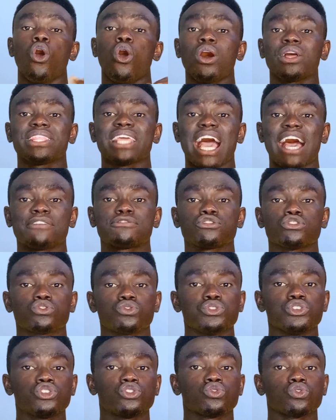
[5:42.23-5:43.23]
All they have to
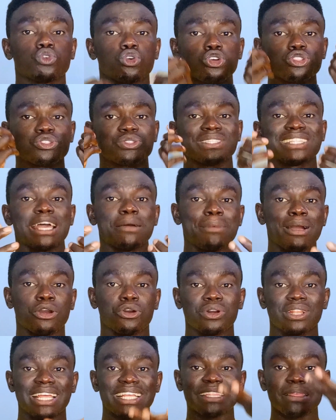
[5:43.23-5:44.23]
do is to go to them and
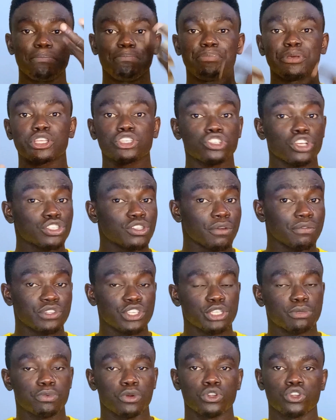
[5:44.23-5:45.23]
collect the pictures of
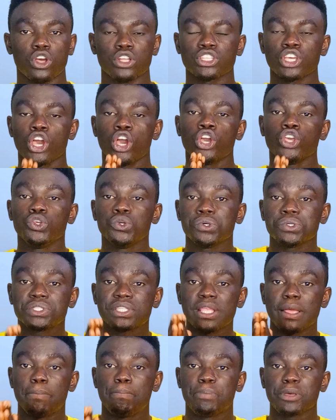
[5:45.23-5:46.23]
this product, use
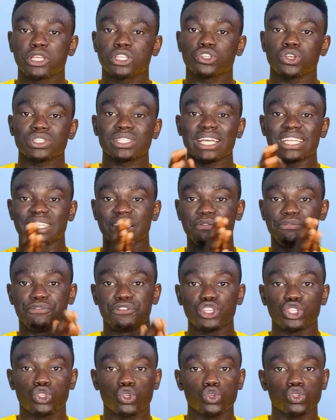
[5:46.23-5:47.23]
the pictures and the
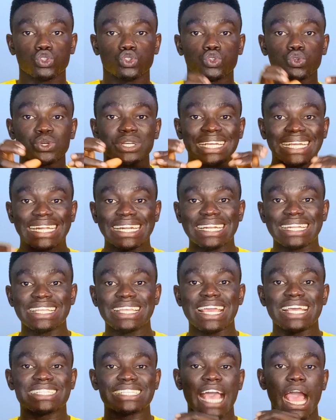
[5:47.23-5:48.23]
videos to
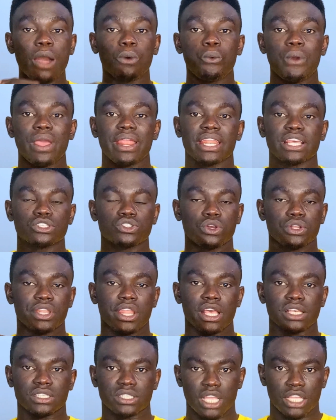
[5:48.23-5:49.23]
create awareness on
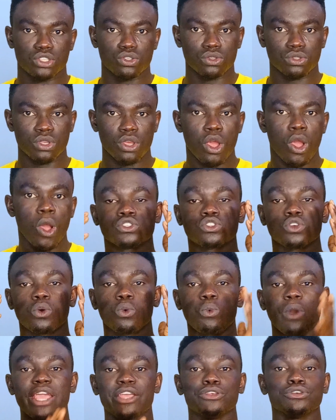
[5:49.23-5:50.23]
their status.
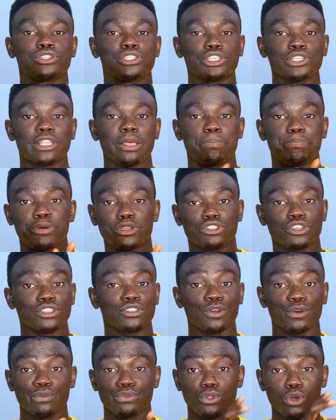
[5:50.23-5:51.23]
So when you see the
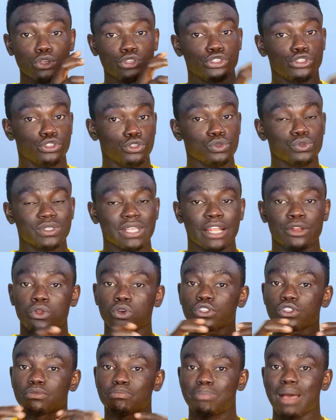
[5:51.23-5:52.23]
pictures of those shoes and
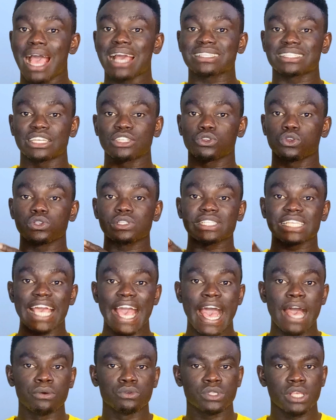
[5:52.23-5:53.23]
those bags and those
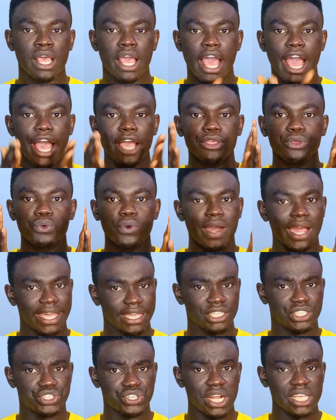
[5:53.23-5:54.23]
gowns and you are
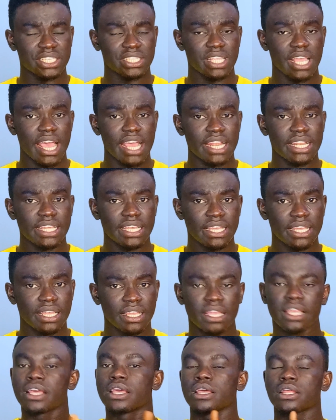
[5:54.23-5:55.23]
interested,
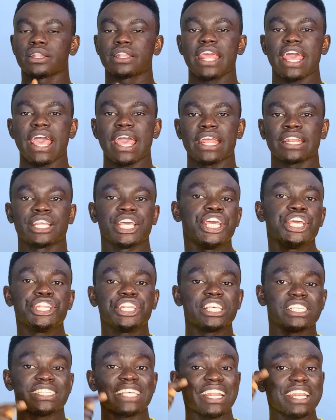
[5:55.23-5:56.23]
then
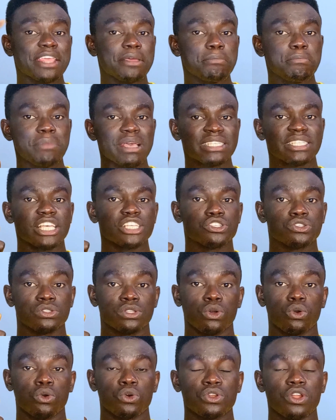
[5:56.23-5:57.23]
they send a message to
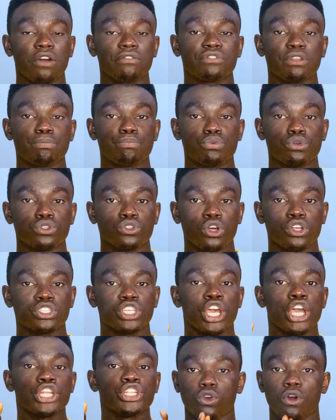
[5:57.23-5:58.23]
the owner of the
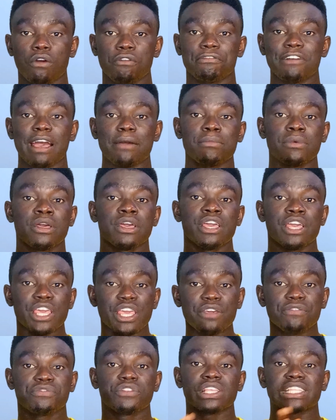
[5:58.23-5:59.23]
product to confirm
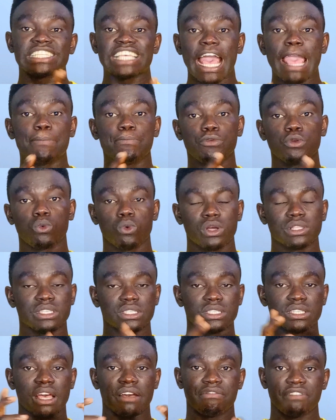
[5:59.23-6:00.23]
if the type you
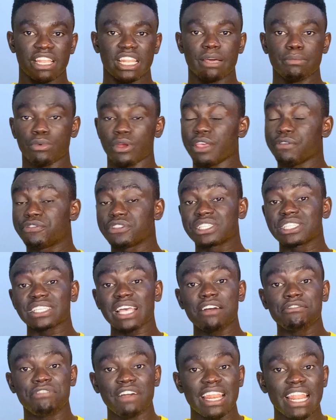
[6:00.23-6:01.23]
want is available. If it is
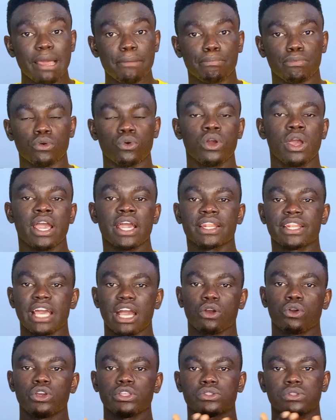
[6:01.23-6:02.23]
available, they
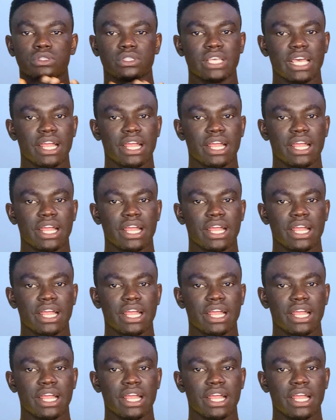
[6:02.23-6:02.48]
are going to